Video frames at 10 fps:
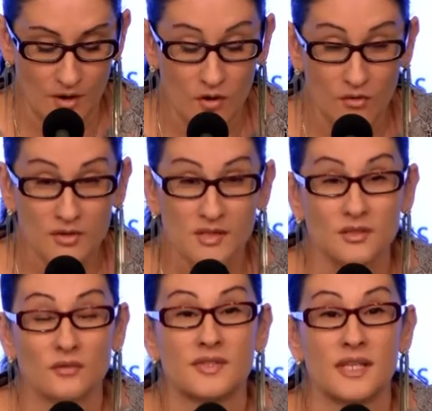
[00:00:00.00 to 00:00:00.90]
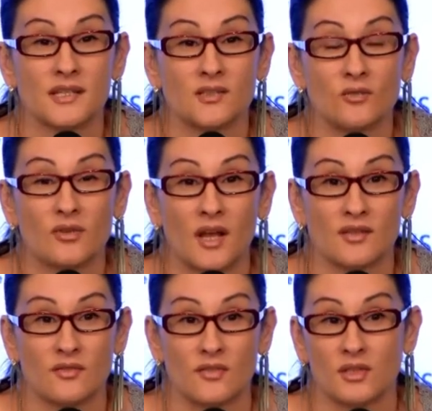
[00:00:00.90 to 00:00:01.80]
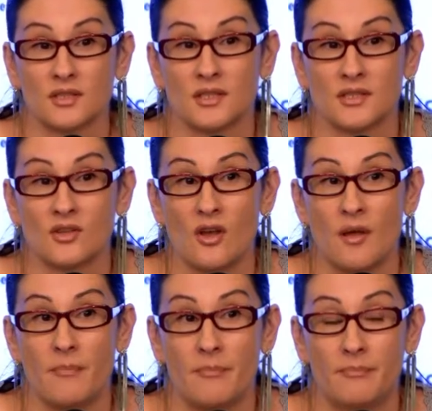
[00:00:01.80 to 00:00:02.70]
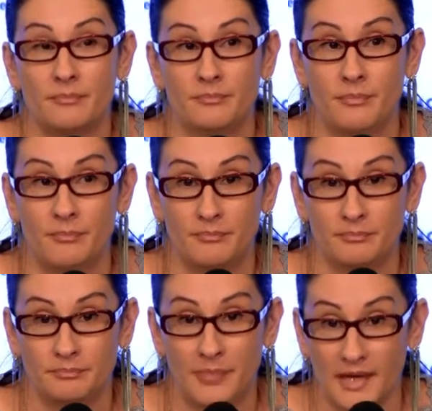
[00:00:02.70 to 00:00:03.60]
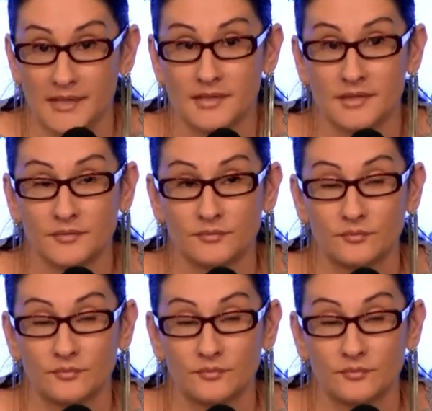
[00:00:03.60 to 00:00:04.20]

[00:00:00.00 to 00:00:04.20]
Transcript: August of 6, 2013, Zoya passed.